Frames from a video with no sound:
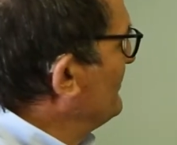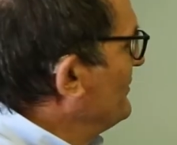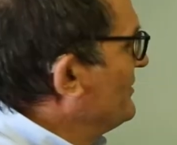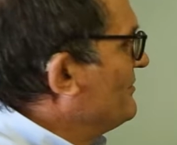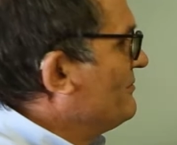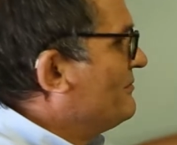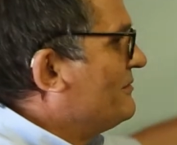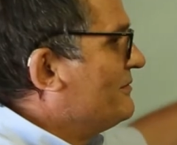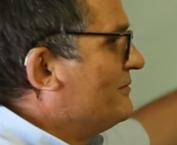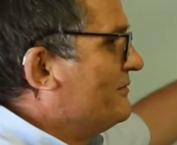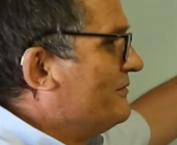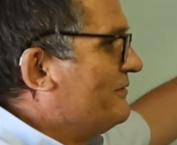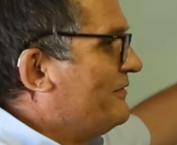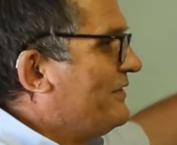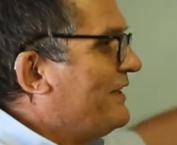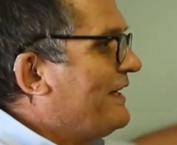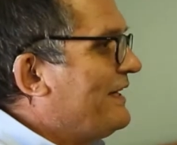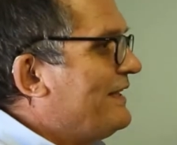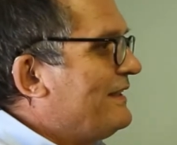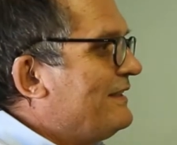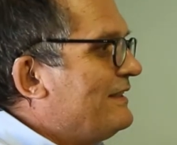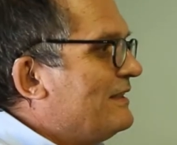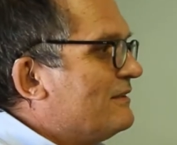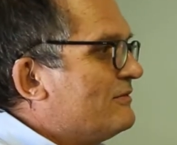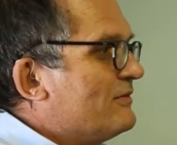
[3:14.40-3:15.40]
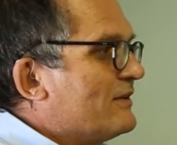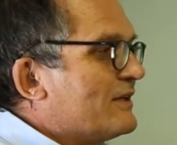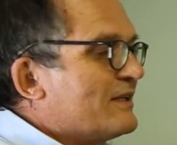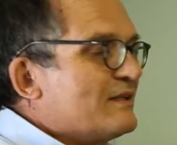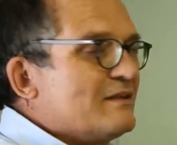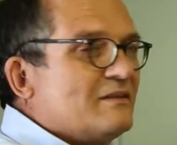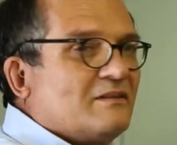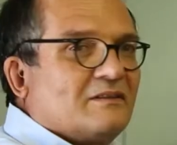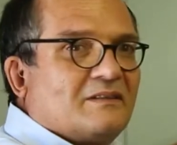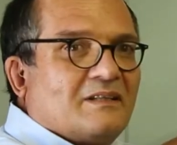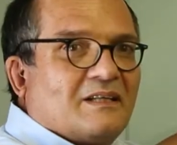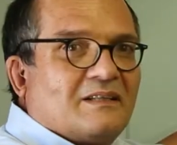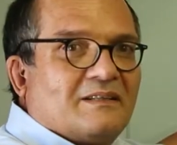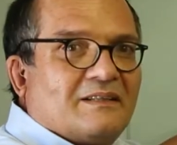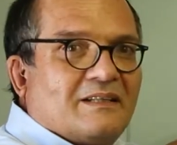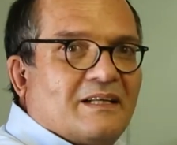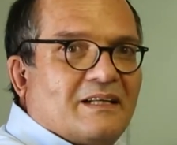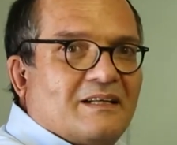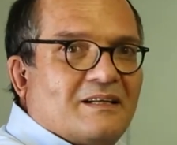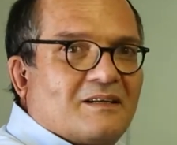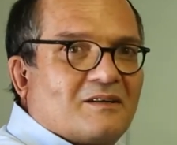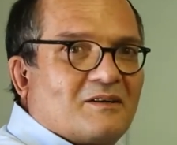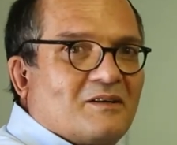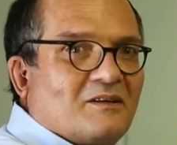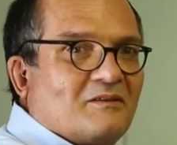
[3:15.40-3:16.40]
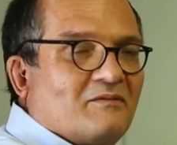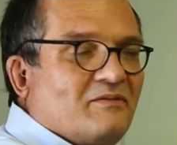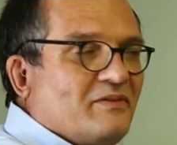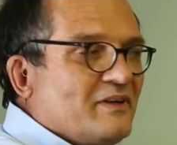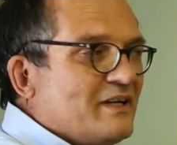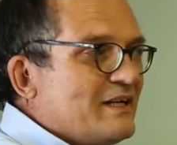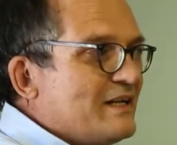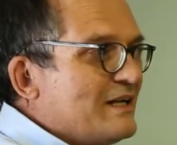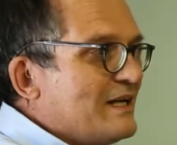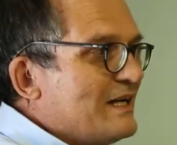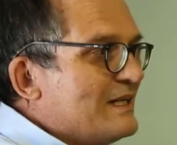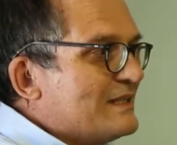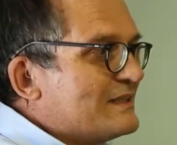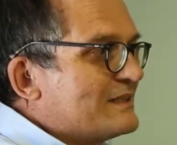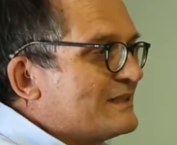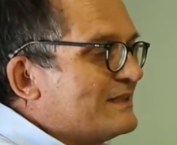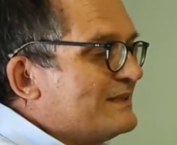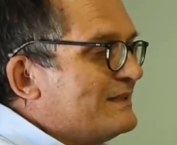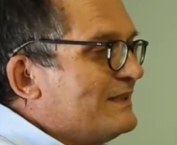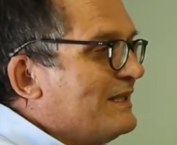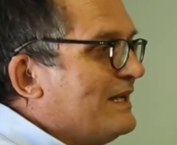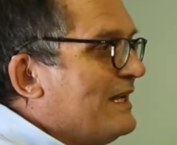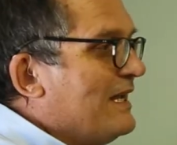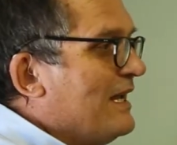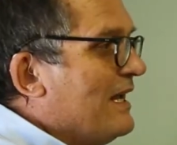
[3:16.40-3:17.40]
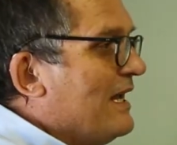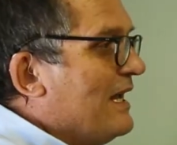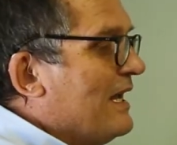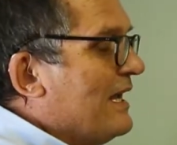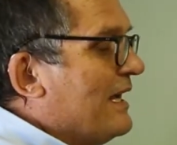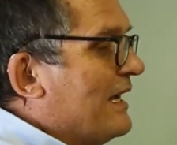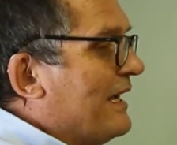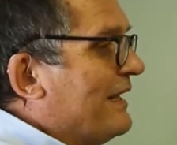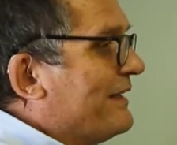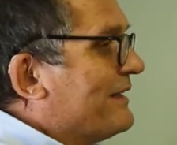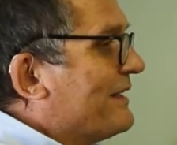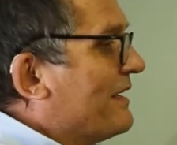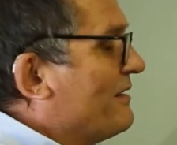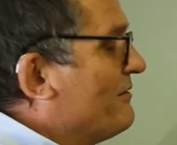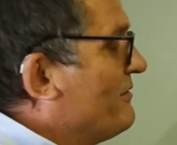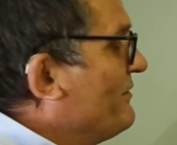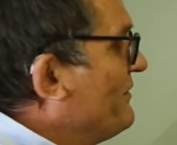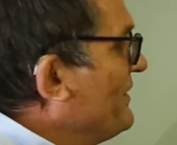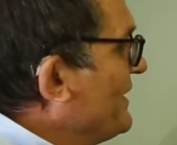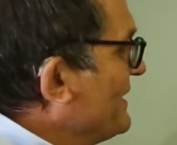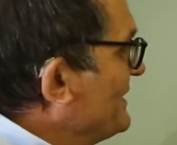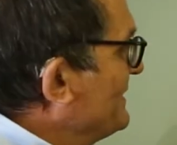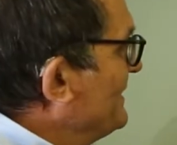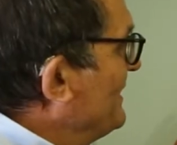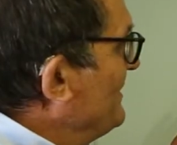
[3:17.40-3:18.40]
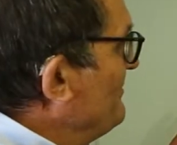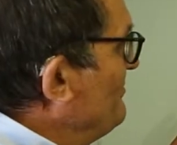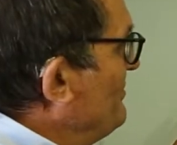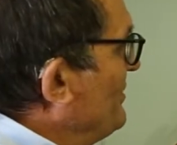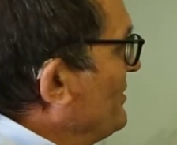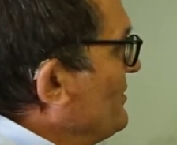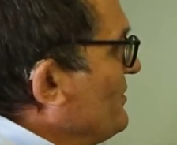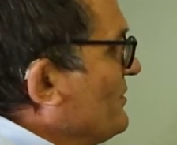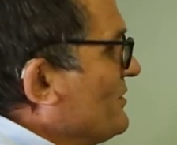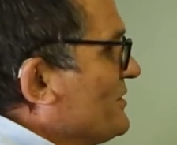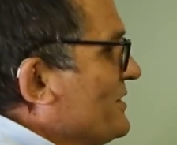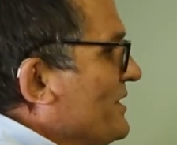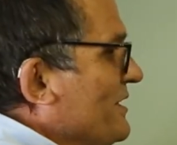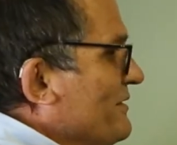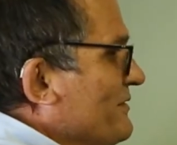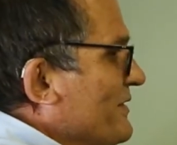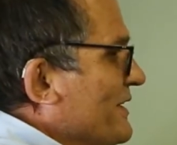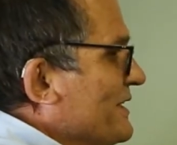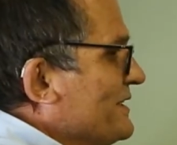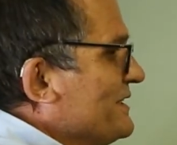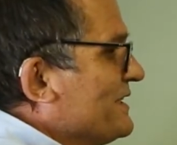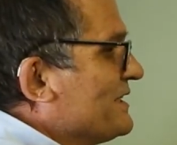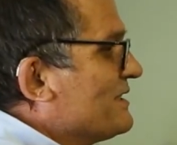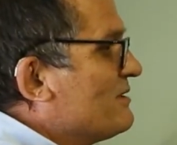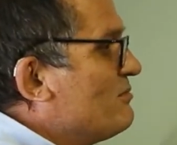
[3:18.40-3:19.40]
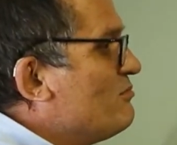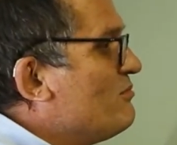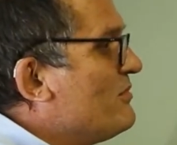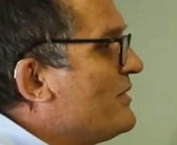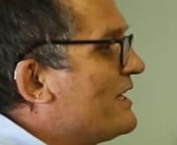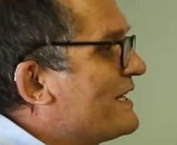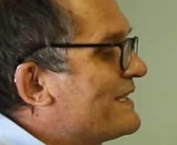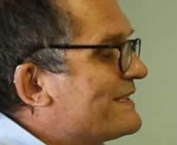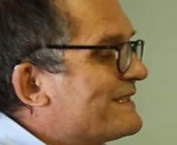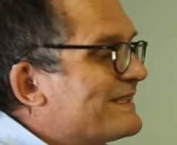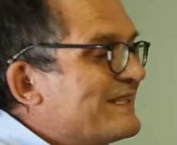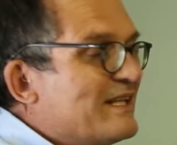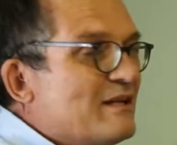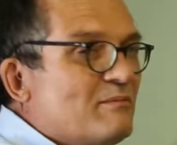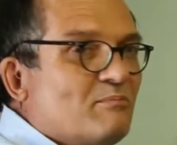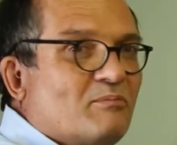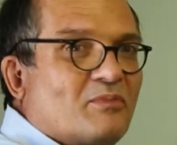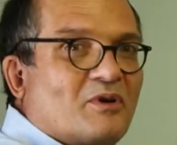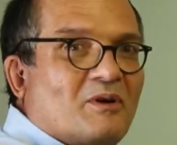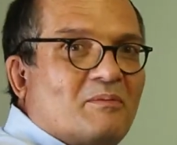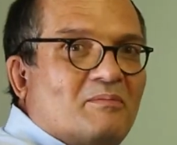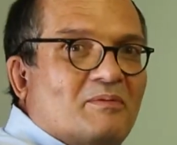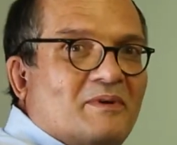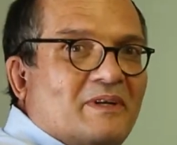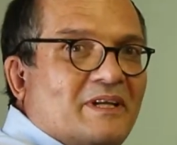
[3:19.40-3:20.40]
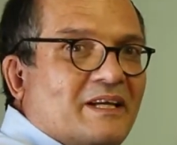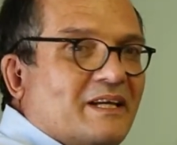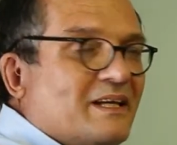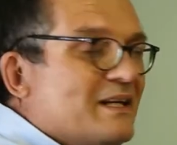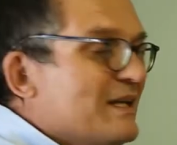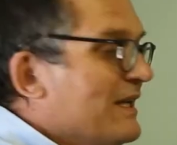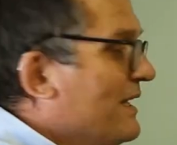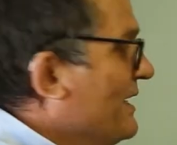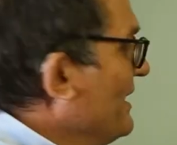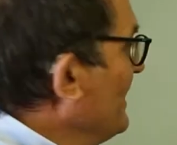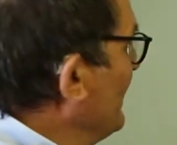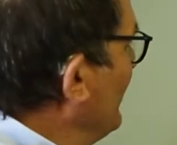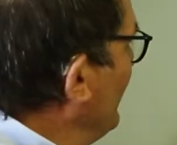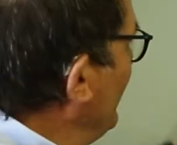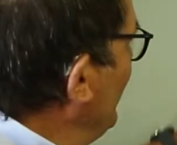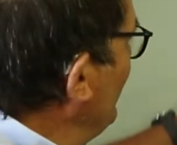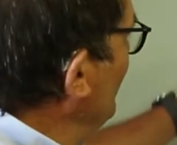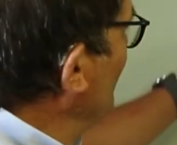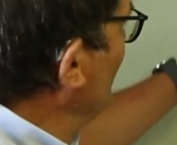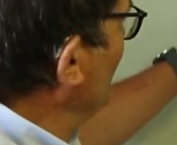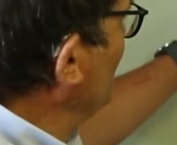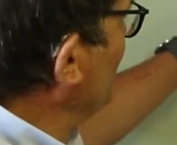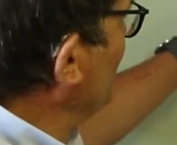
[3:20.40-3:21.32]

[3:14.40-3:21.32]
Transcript: of a very difficult antenna configuration. It can fix it because if I just mix them properly, it